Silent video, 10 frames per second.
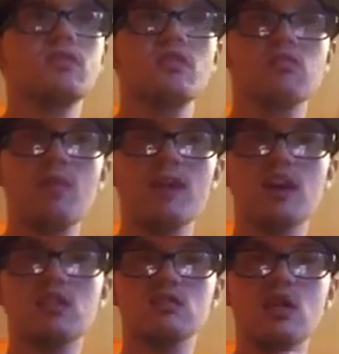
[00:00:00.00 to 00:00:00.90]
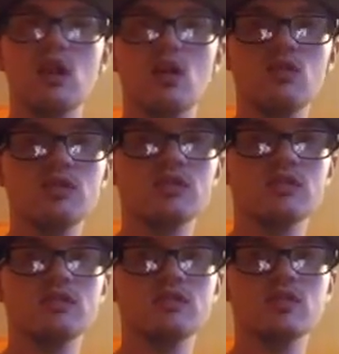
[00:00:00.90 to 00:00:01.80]
the ruby kind of glows,
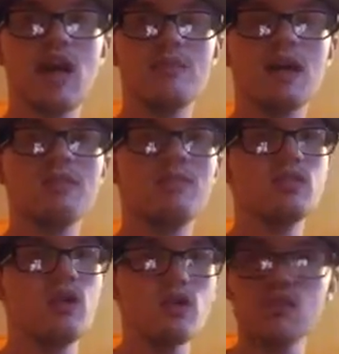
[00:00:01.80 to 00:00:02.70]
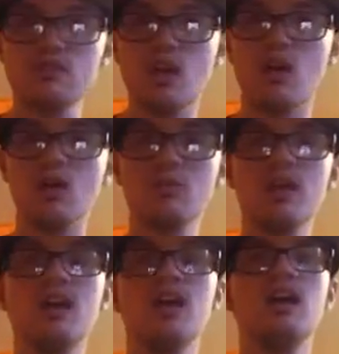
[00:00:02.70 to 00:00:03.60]
so that might have been the Earth Totem,
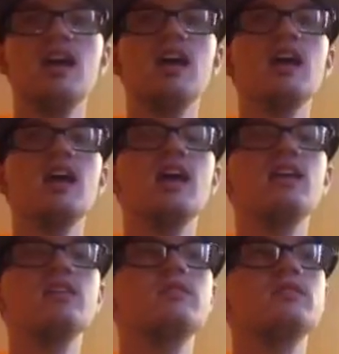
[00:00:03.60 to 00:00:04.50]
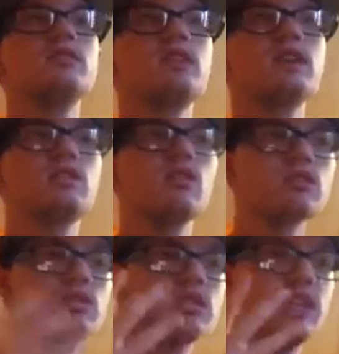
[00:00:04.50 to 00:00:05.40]
and it turned
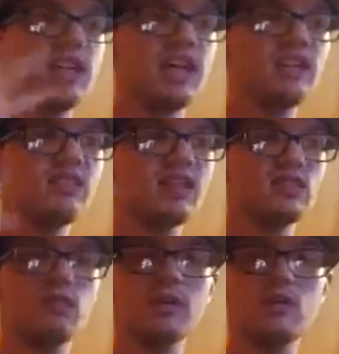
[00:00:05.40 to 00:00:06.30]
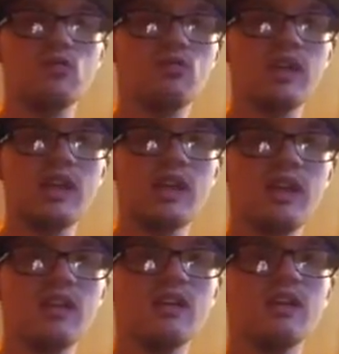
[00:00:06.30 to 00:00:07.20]
her skin like a little bit
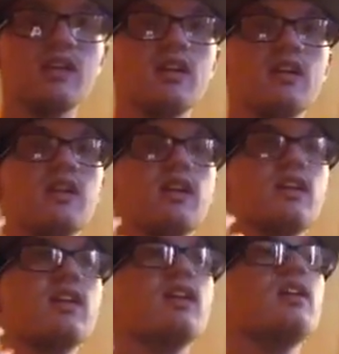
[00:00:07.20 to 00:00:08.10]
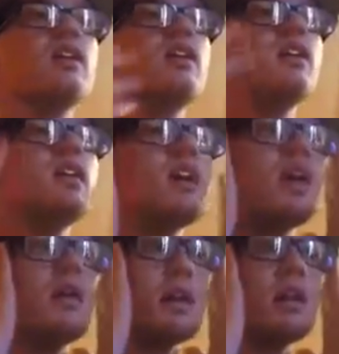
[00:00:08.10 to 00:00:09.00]
green.
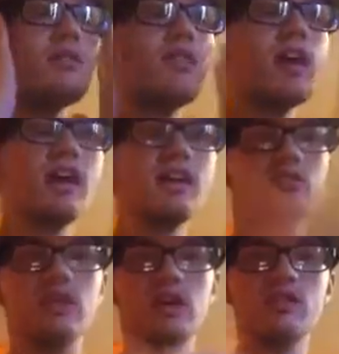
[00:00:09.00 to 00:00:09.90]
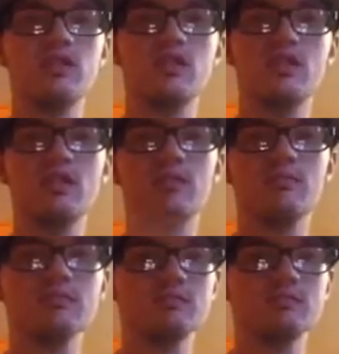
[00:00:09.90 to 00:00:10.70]
It got vines around her.